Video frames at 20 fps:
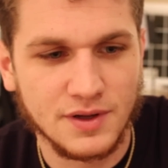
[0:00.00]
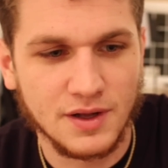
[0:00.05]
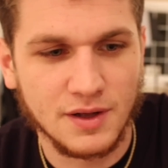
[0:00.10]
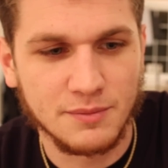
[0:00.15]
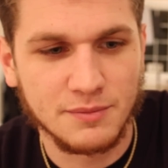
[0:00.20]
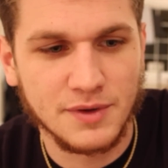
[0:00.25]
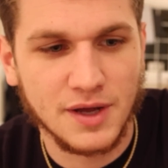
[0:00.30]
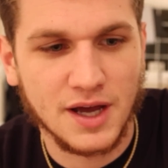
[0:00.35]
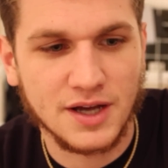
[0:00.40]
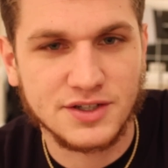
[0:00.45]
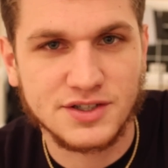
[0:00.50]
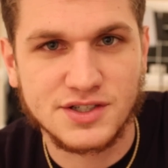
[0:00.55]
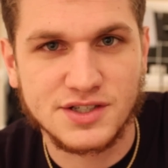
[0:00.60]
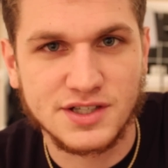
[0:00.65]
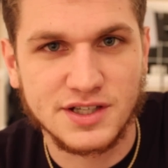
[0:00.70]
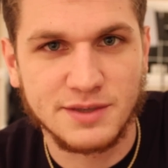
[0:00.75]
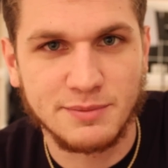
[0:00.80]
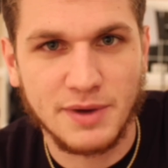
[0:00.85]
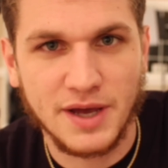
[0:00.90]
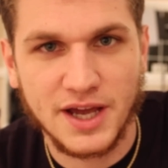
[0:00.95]

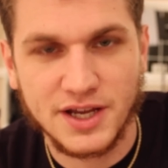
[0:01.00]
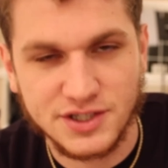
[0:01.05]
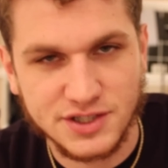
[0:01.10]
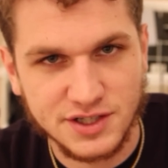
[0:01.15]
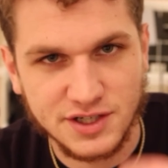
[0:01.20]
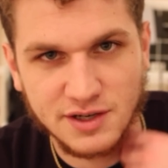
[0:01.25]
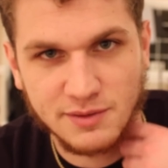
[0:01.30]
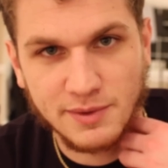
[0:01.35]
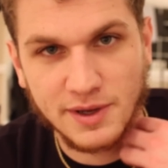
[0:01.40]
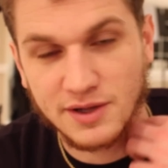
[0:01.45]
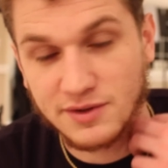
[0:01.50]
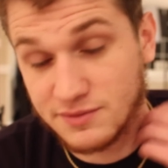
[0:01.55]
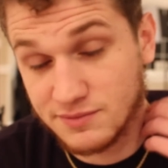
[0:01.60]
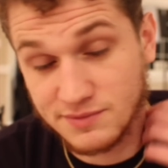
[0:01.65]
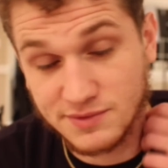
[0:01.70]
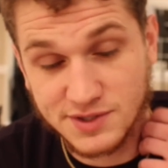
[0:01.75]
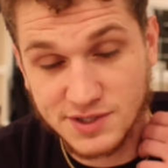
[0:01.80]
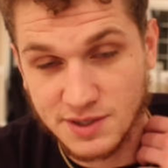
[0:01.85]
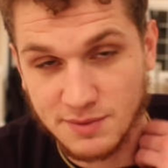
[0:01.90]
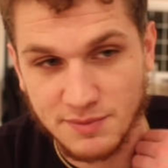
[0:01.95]
obnoxiously passionate
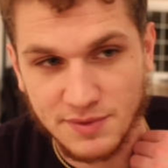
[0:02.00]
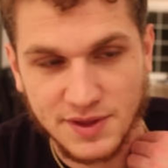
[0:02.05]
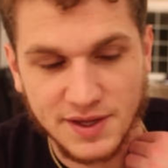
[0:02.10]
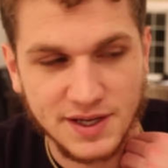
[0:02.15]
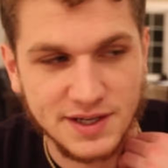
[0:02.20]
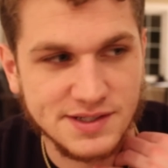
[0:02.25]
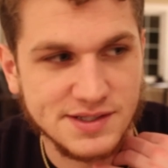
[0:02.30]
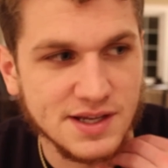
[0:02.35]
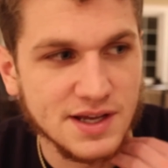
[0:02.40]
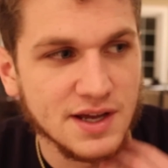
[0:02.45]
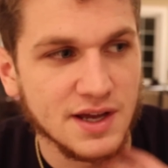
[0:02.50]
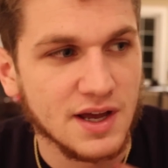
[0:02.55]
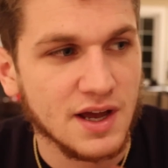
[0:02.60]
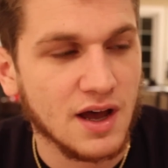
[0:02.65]
about some things.